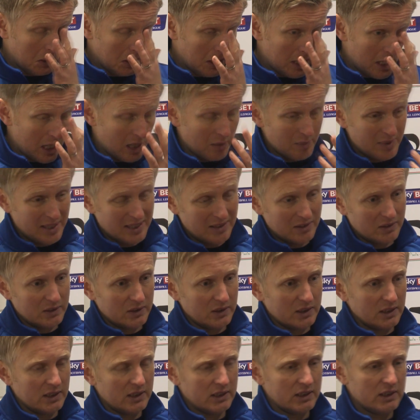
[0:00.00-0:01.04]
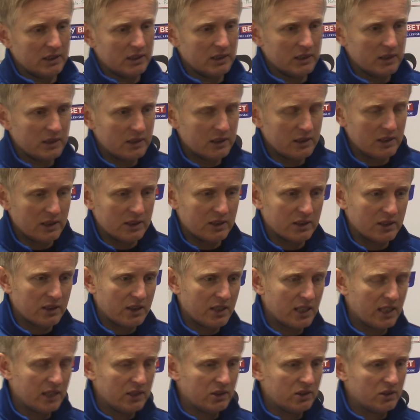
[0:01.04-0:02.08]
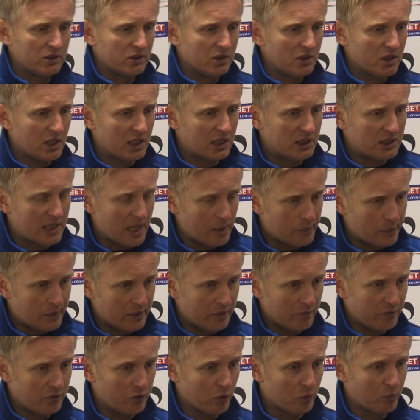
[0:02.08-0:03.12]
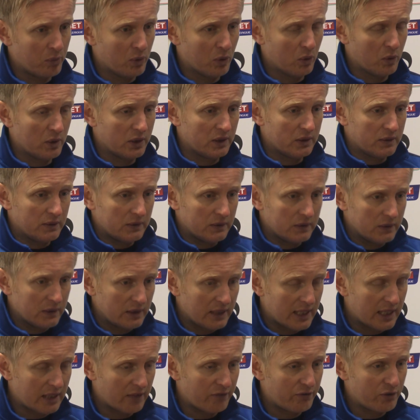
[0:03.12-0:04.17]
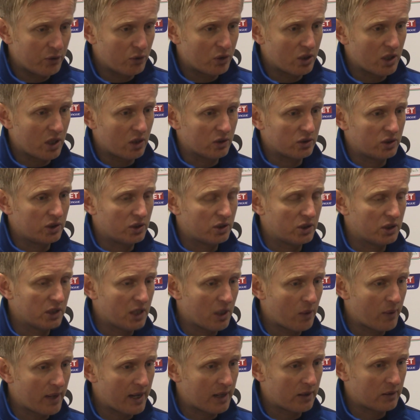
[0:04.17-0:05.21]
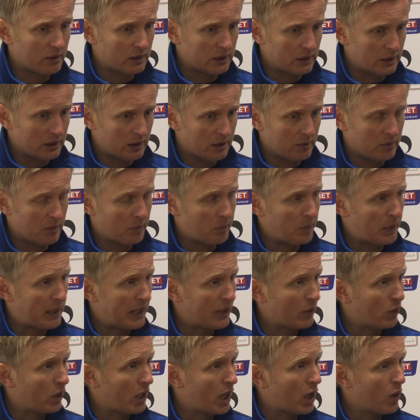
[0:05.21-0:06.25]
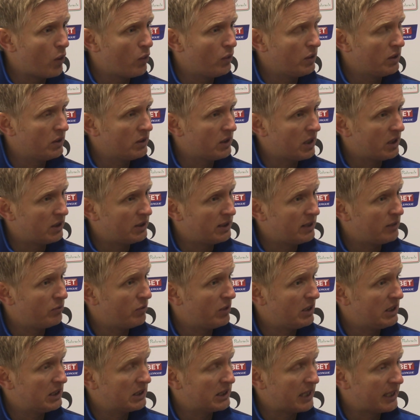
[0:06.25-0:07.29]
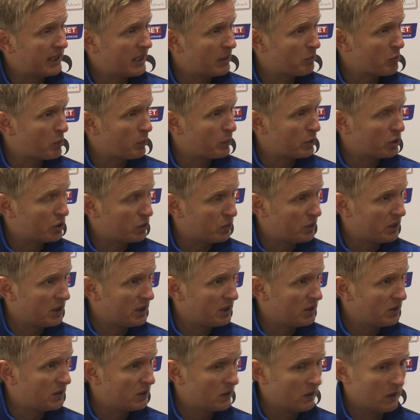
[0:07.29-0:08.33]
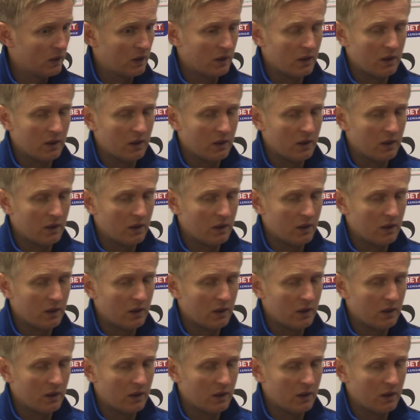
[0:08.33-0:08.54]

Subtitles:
Yeah, listen, things happen in football, and he had a few chances to go out and play on loan and didn't really take them opportunities.